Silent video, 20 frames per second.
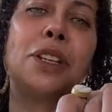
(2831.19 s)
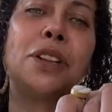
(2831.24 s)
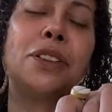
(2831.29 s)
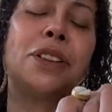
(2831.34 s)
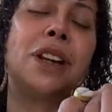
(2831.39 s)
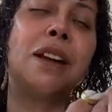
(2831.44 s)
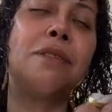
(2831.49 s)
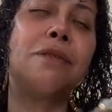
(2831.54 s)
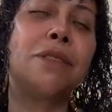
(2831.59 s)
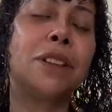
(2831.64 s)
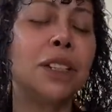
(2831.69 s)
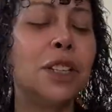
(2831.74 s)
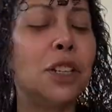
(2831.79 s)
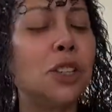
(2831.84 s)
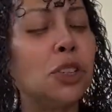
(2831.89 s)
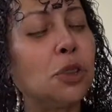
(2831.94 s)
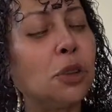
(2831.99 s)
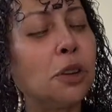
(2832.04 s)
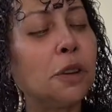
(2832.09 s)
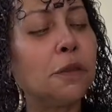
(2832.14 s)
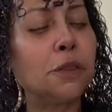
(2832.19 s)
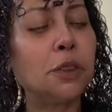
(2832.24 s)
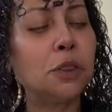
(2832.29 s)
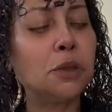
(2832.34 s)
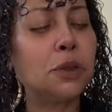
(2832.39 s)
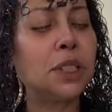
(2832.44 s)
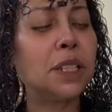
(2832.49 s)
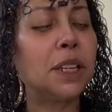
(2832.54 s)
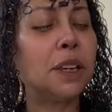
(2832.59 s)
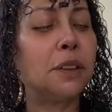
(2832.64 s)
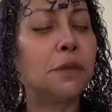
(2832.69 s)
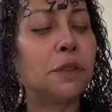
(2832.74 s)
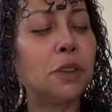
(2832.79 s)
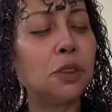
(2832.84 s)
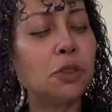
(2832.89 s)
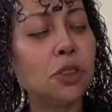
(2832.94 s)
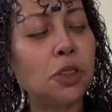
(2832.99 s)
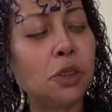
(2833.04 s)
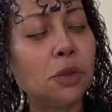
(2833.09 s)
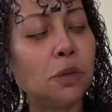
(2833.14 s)
but you're not really sure if you see a
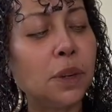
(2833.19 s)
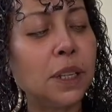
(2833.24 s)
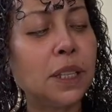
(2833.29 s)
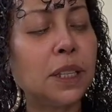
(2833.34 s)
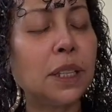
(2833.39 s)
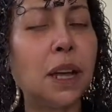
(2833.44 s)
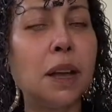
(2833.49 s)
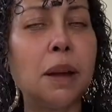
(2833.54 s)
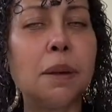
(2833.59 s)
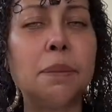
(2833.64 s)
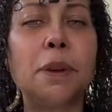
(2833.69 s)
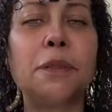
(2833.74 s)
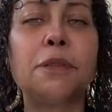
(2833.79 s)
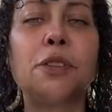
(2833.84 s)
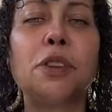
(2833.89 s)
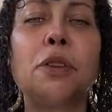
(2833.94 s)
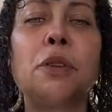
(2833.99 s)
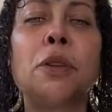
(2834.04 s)
future with them.